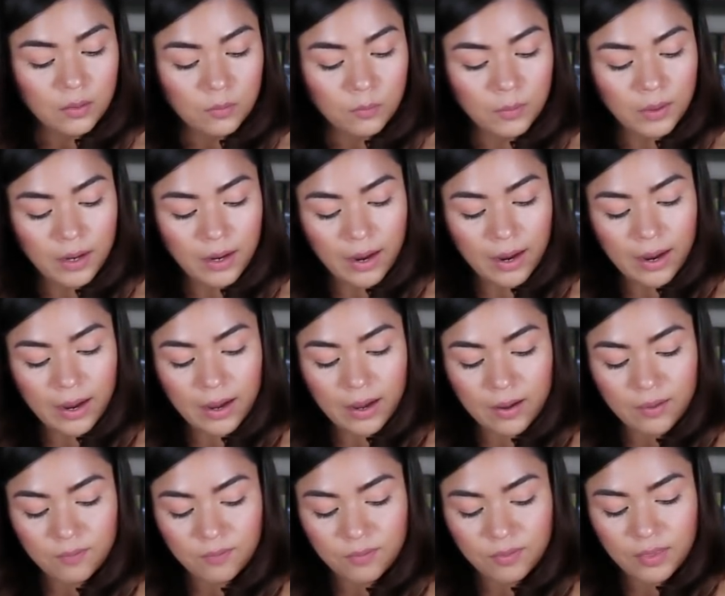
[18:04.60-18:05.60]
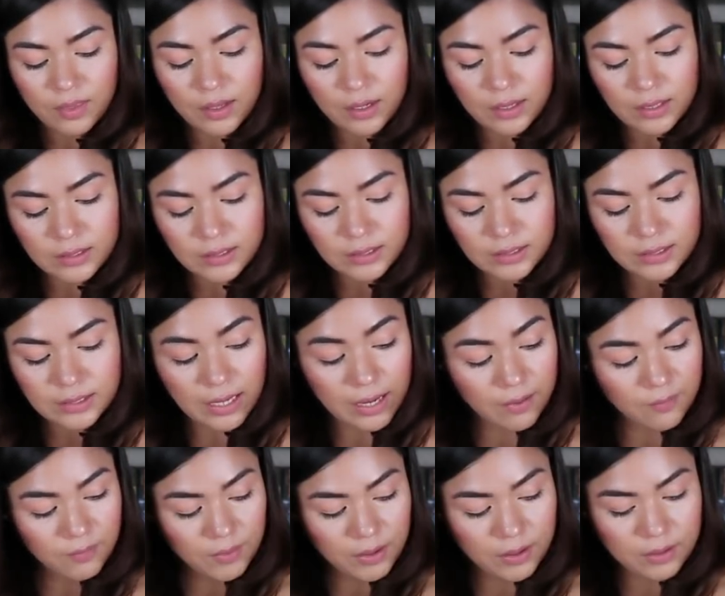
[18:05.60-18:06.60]
We have the
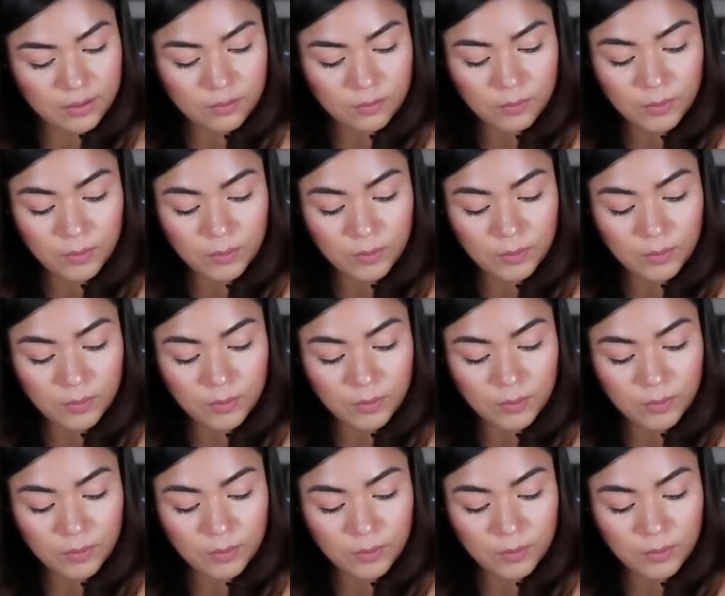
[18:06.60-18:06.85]
seven.